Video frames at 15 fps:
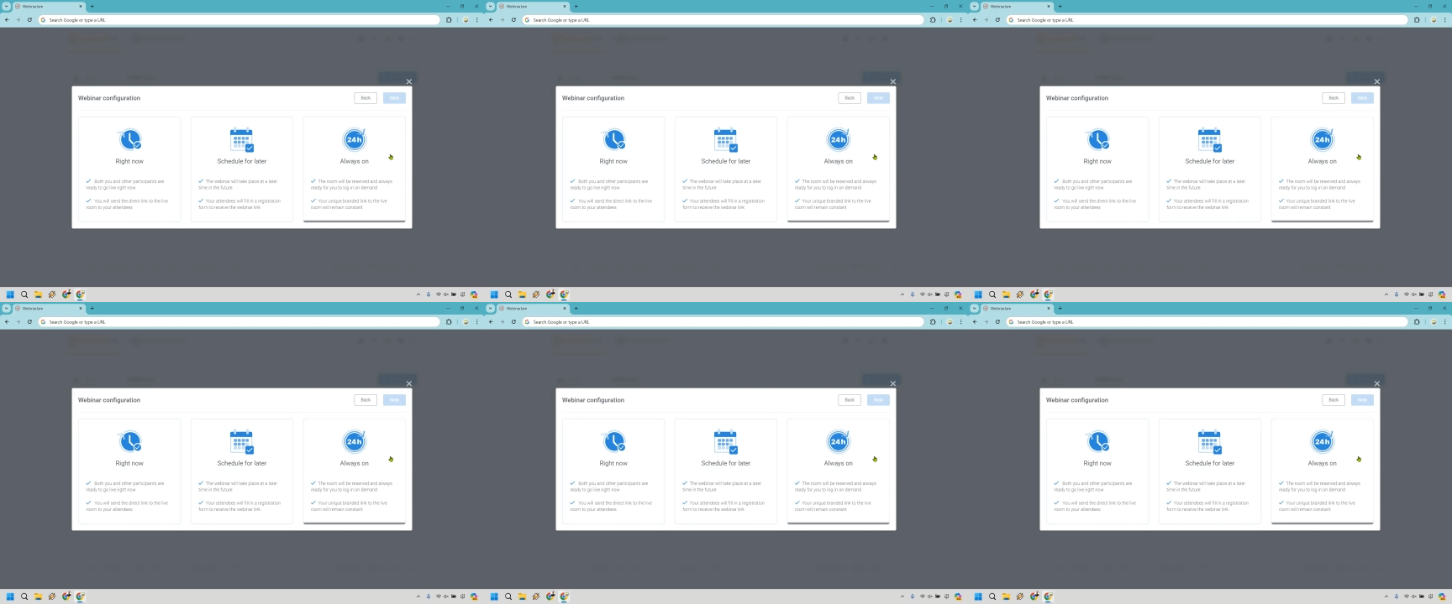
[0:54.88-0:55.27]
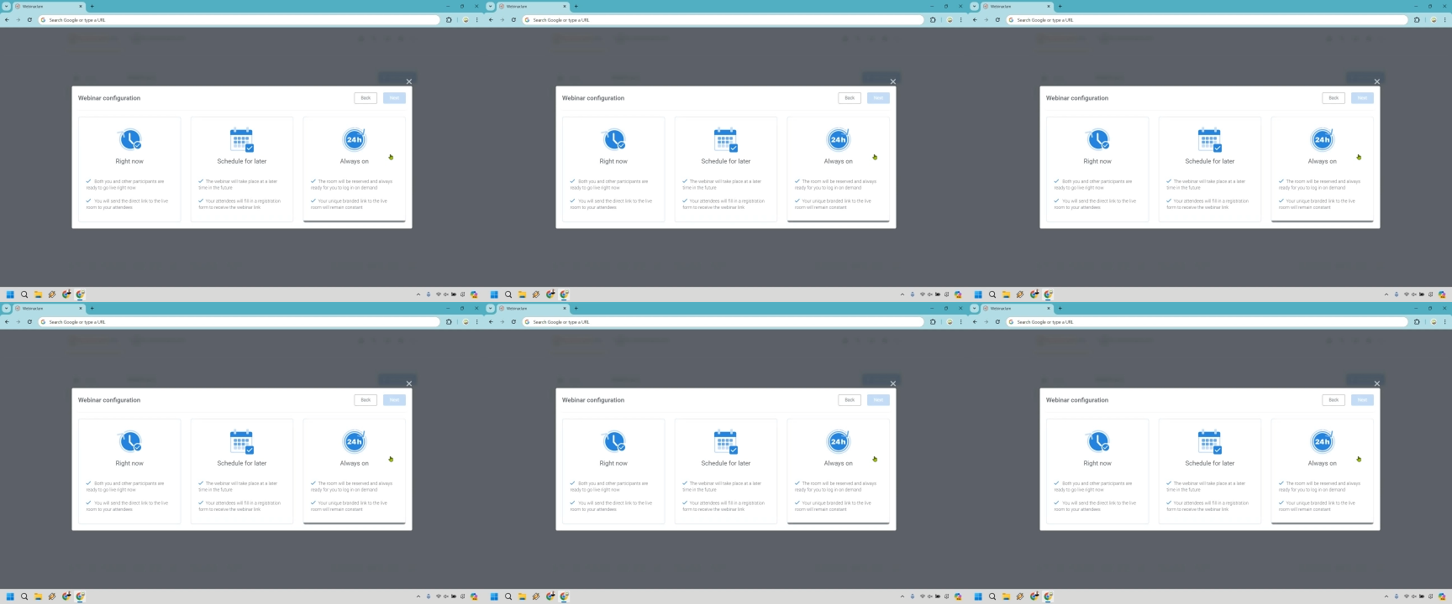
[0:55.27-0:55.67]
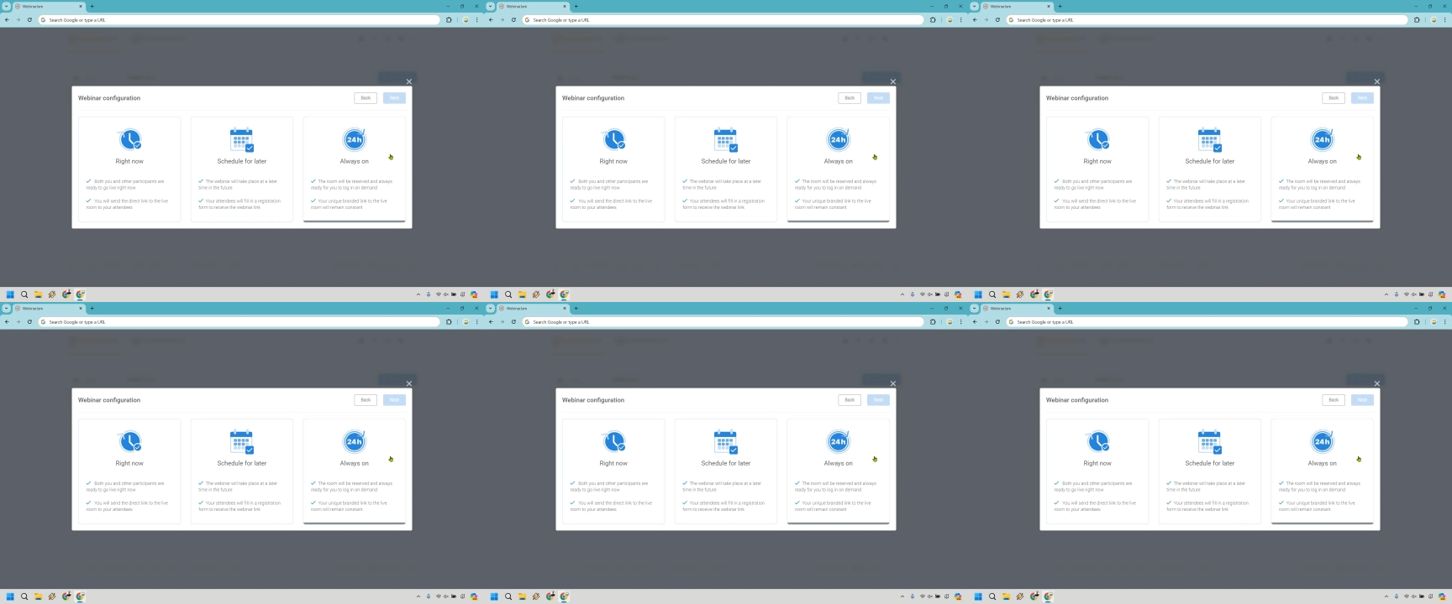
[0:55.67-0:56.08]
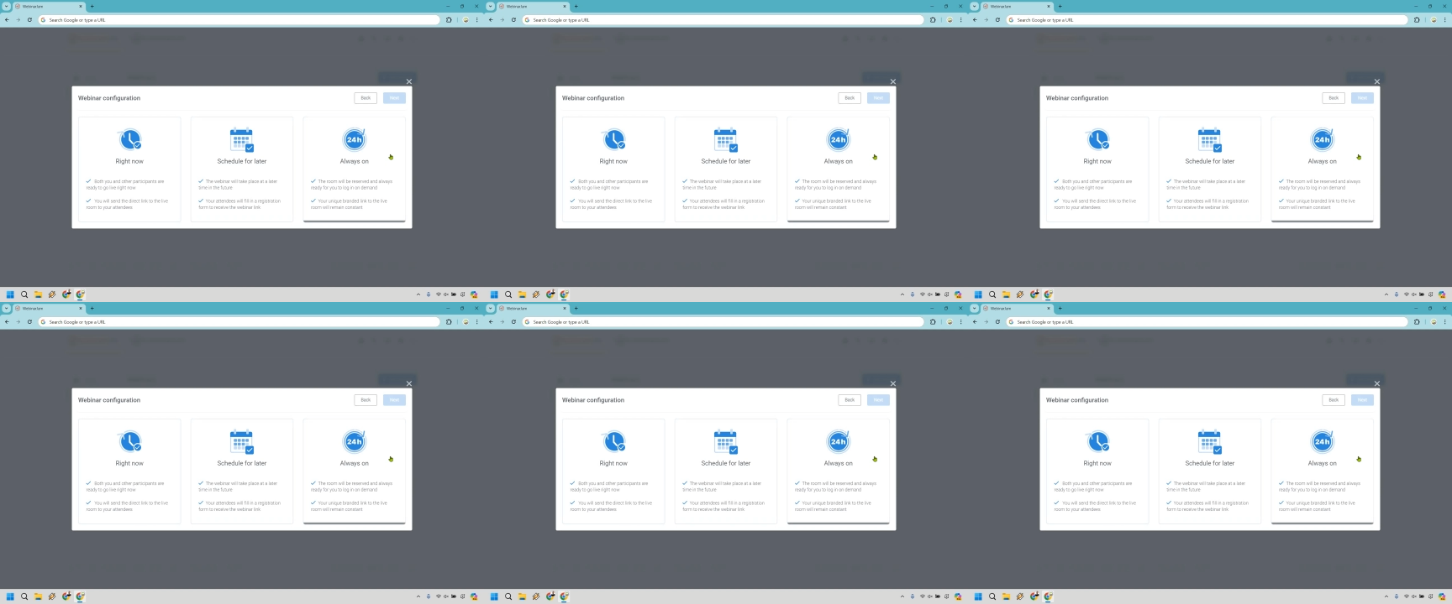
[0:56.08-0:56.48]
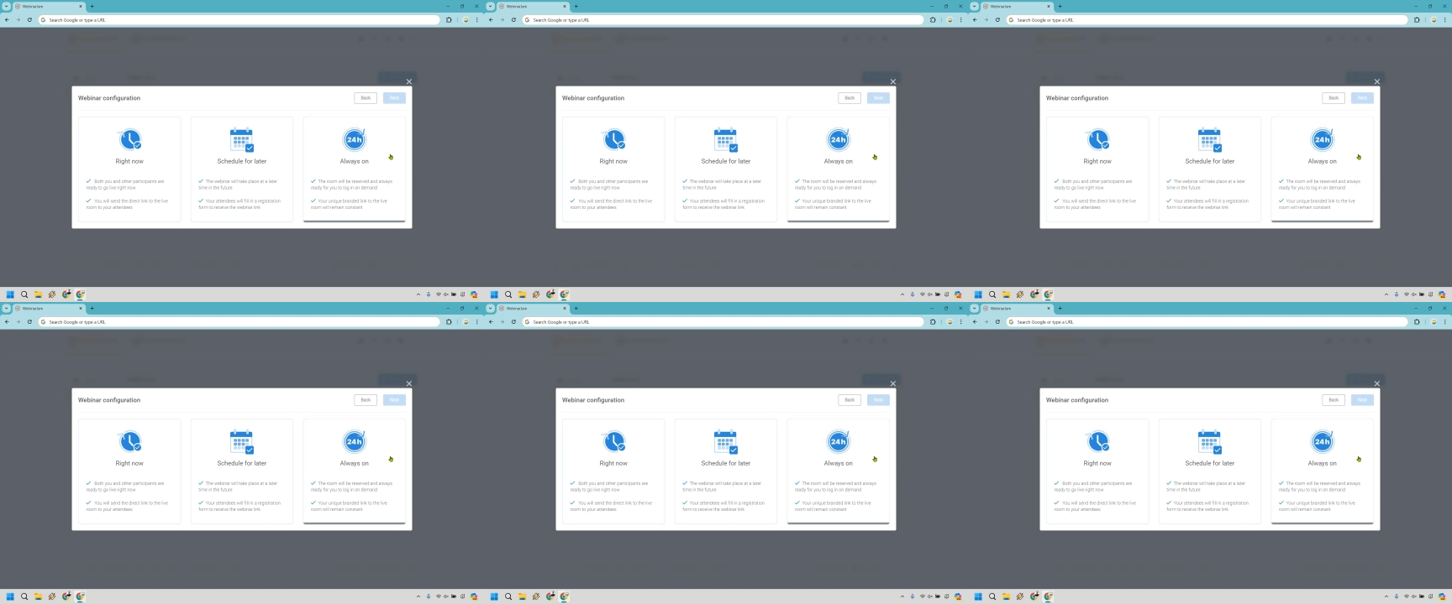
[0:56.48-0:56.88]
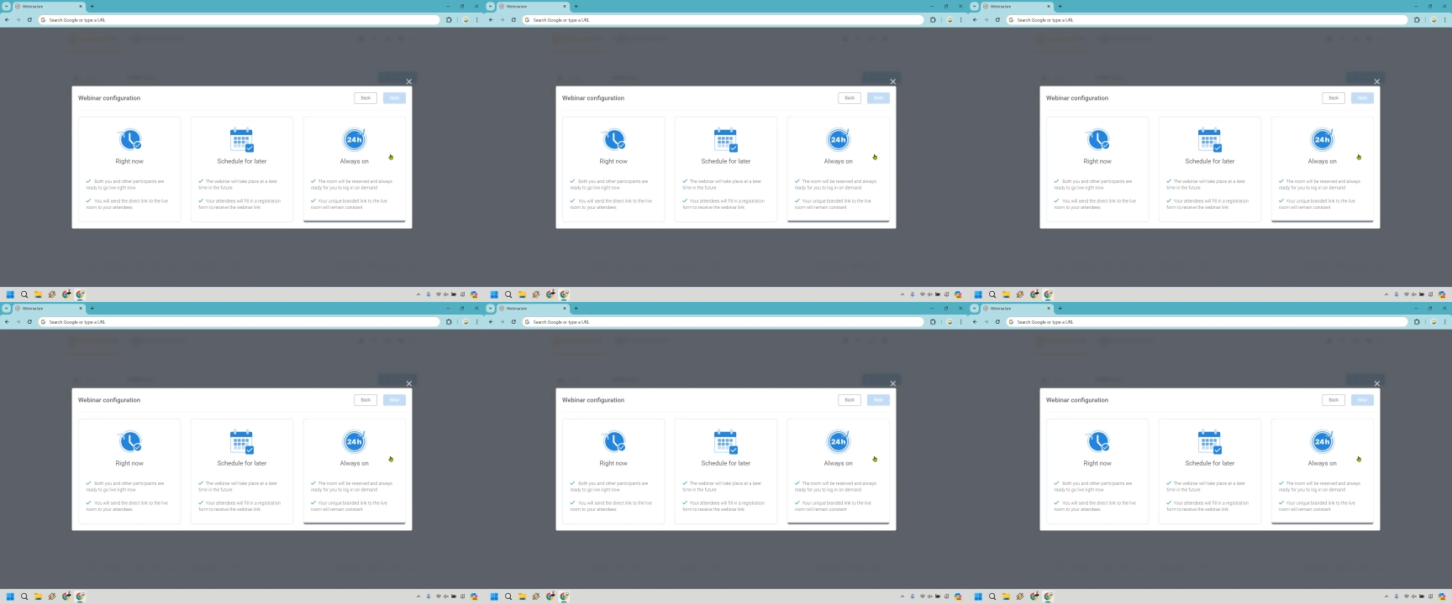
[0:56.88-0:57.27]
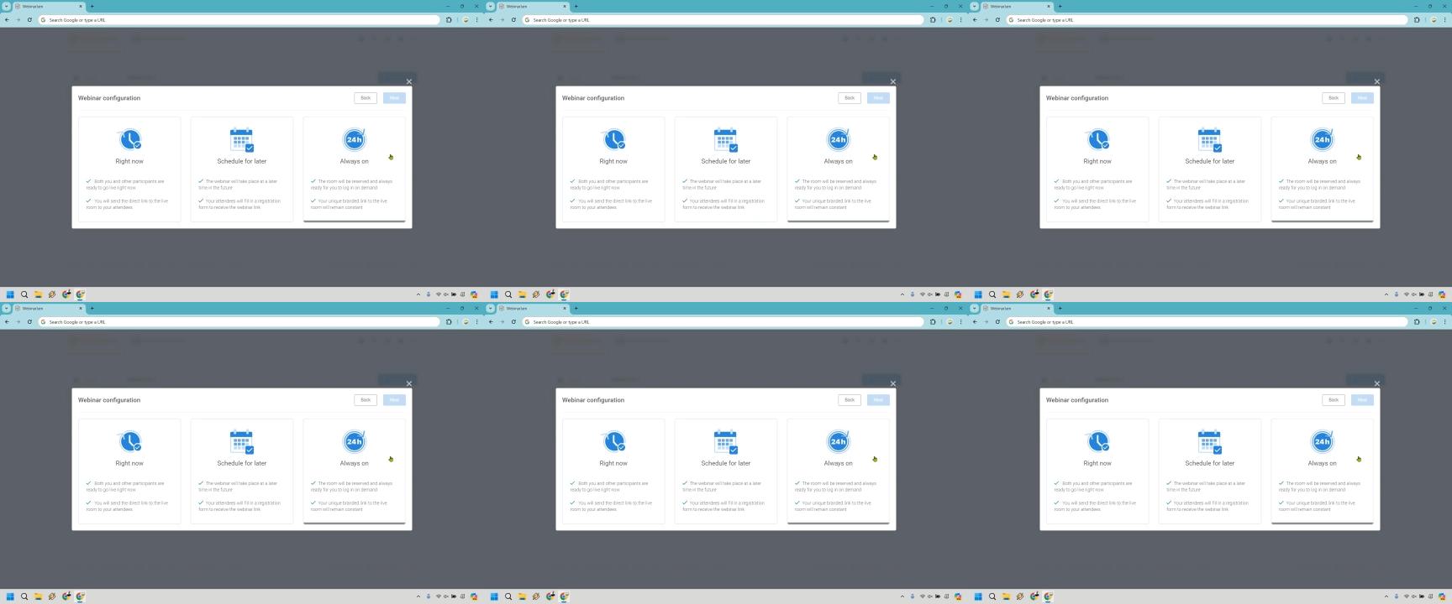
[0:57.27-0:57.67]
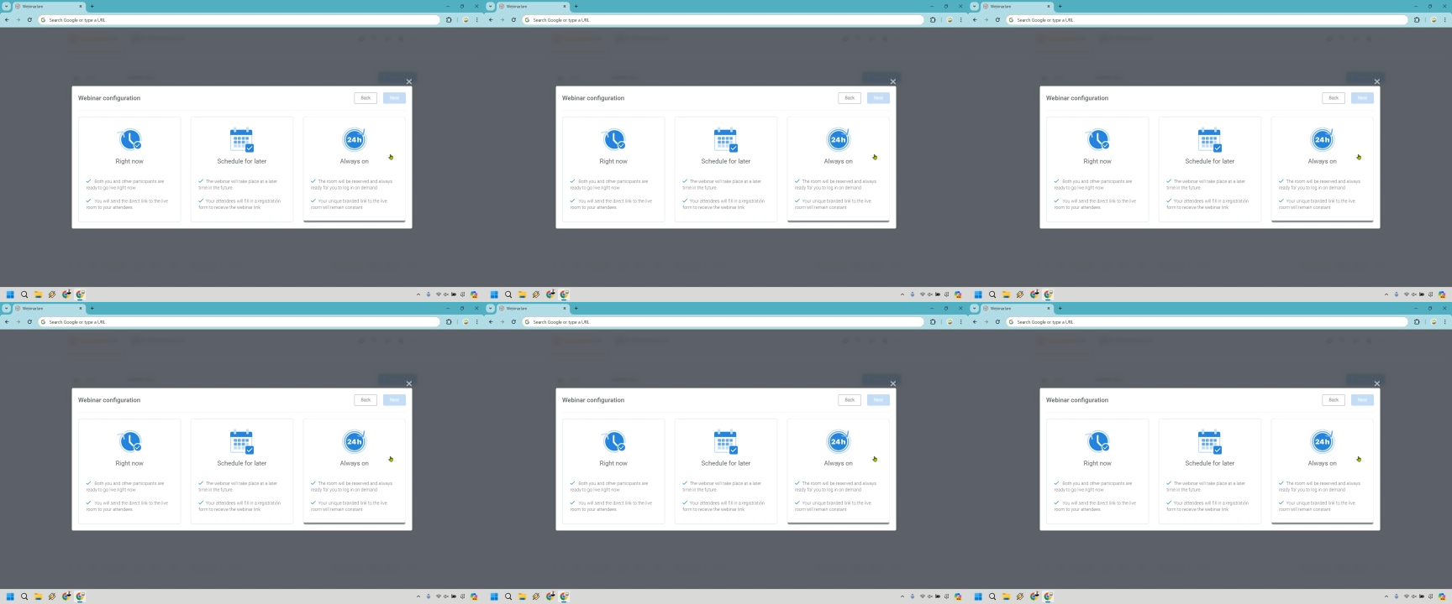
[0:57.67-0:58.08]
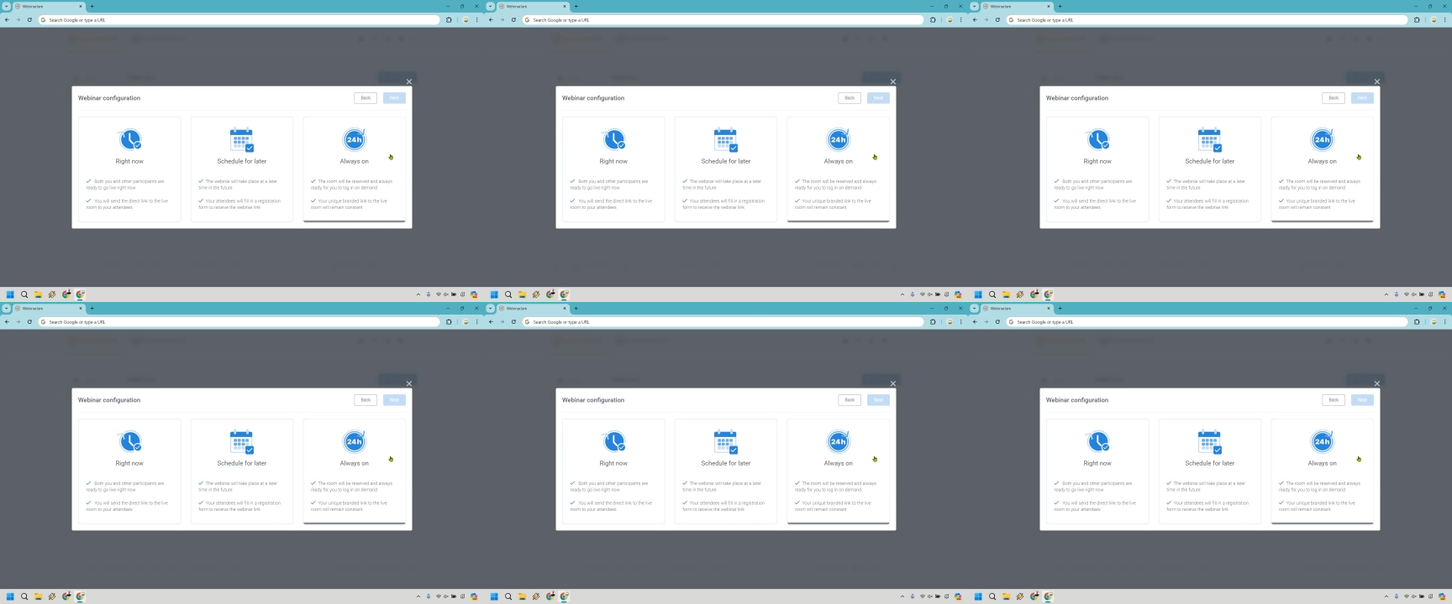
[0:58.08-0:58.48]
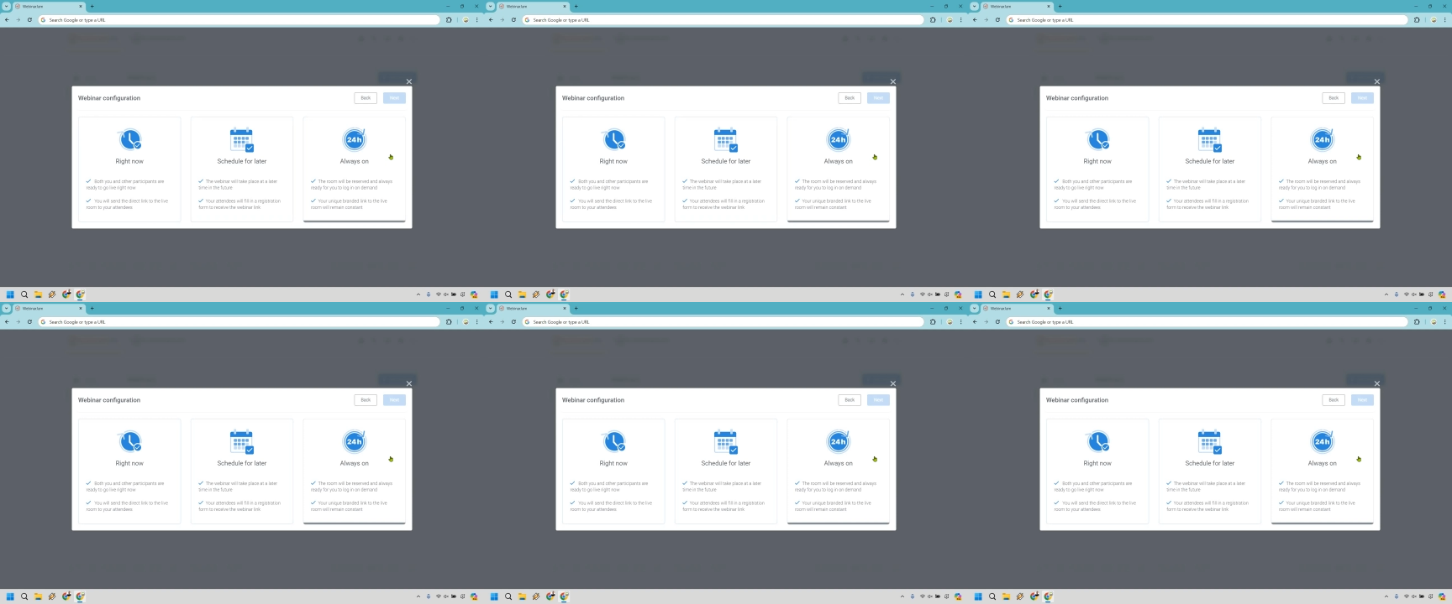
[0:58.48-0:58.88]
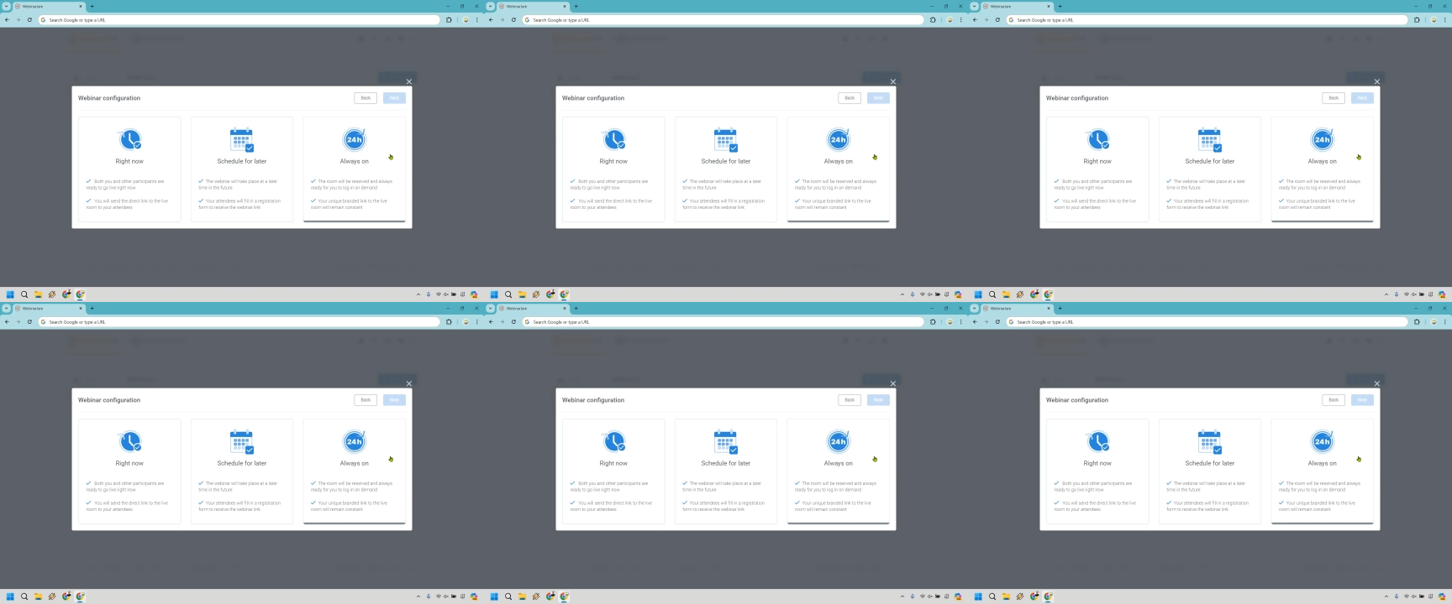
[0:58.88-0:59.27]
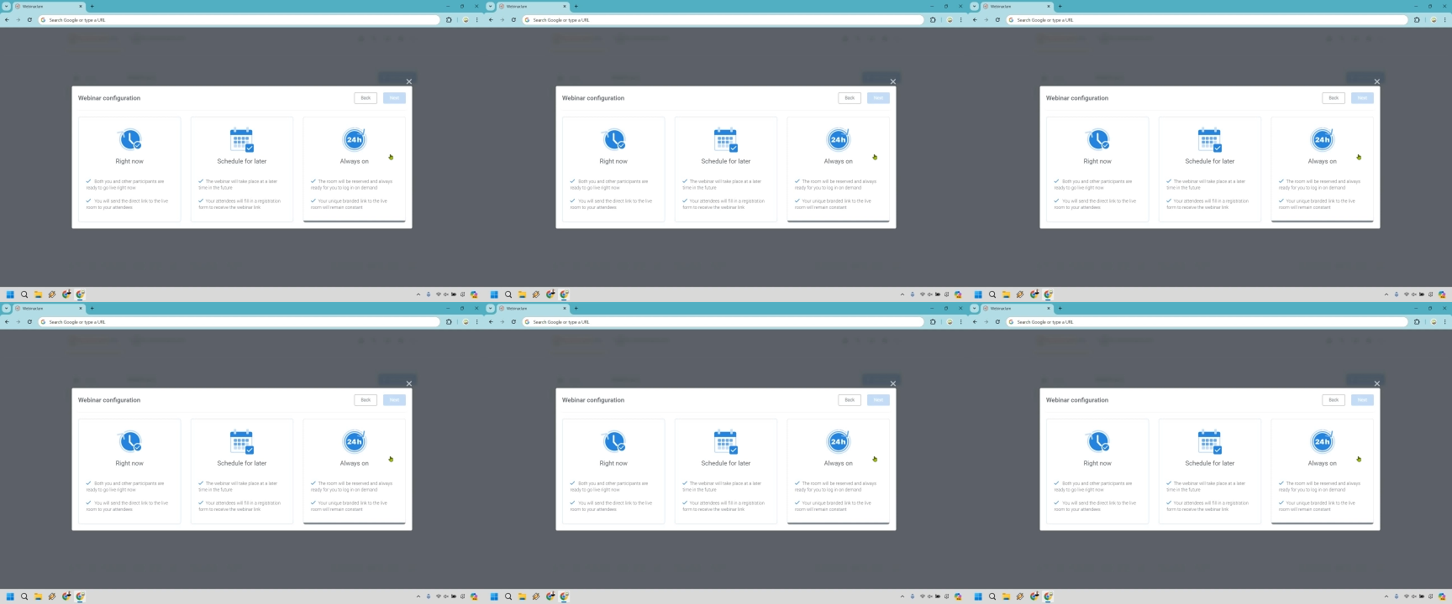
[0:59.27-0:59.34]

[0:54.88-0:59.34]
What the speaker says: [unreadable: no face in view]